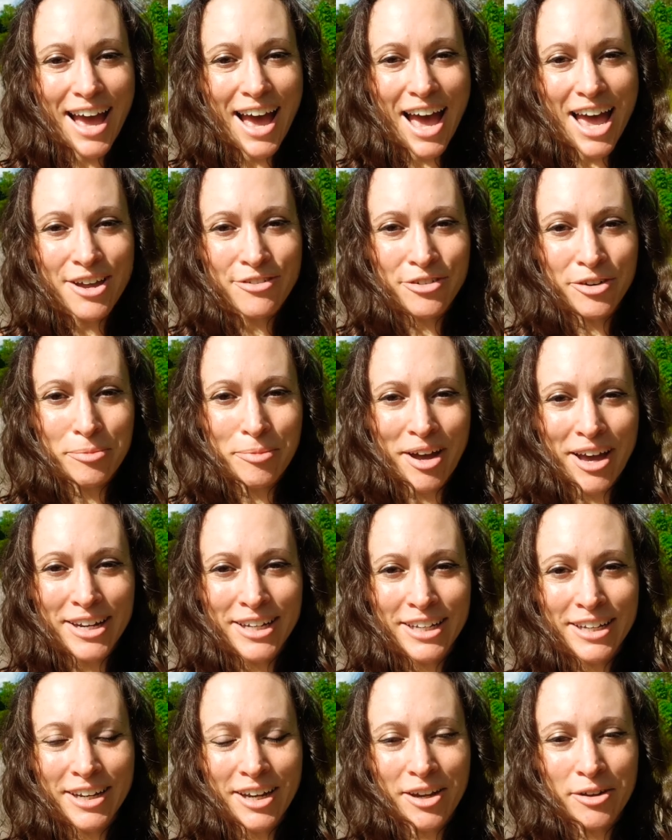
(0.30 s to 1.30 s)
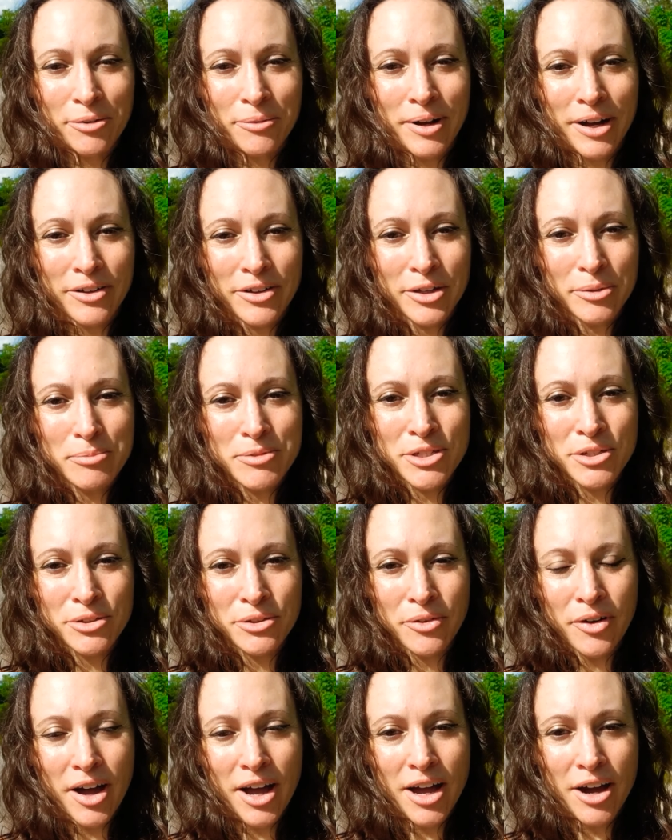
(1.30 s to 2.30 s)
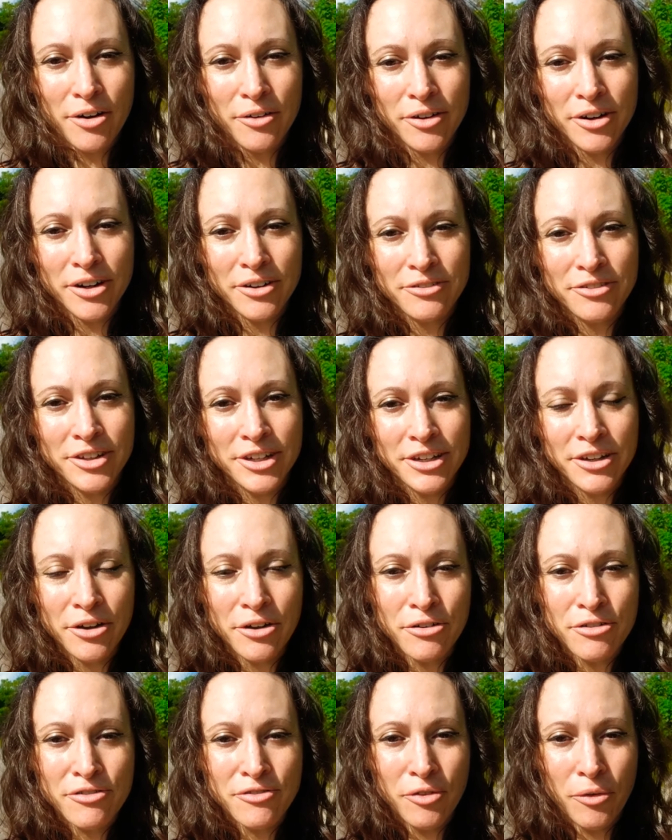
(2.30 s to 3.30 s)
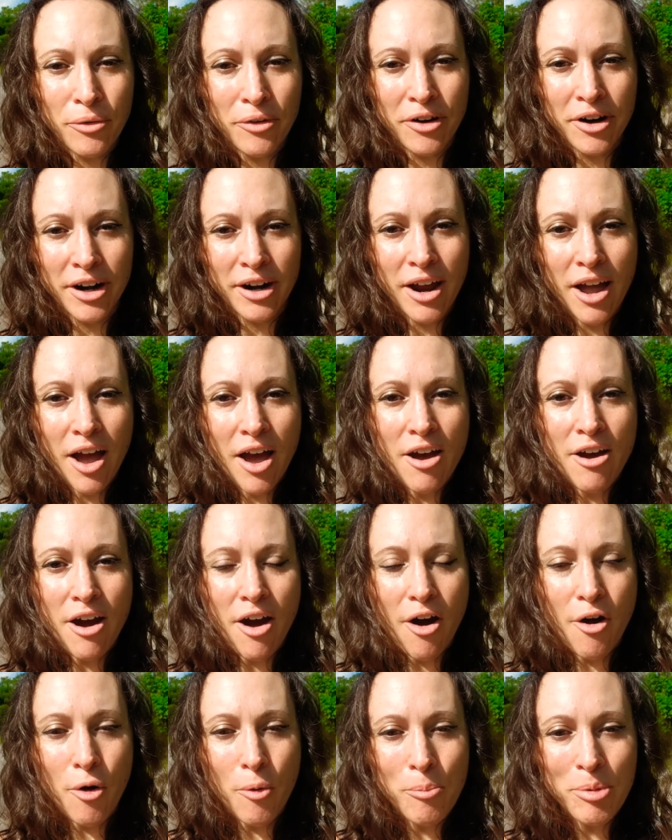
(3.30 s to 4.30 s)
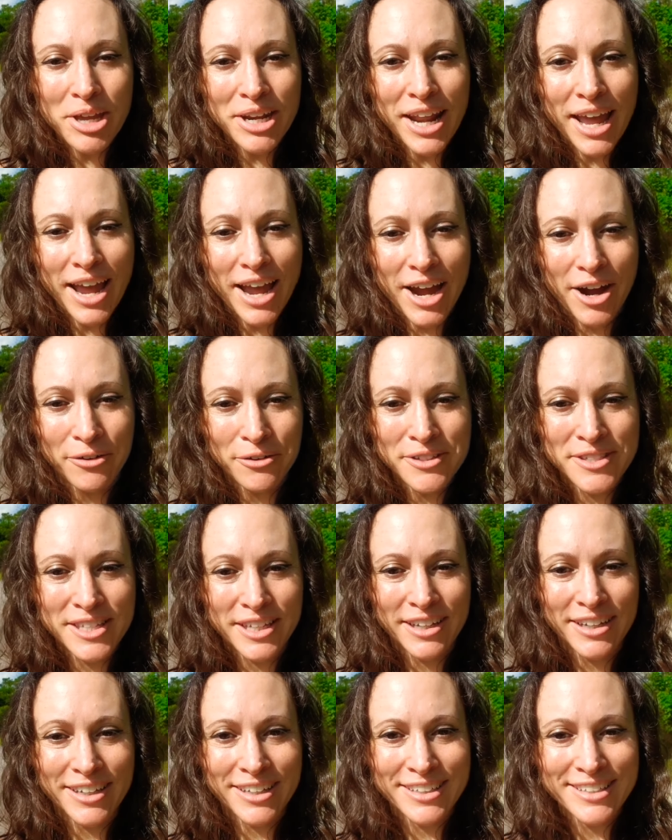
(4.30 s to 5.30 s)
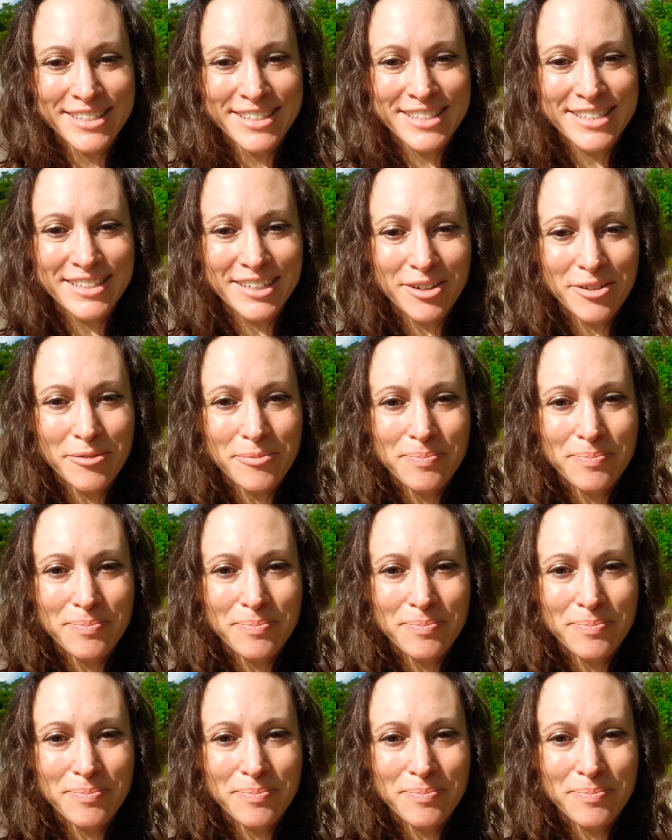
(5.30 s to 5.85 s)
Hi everybody, and welcome to our video for open houses.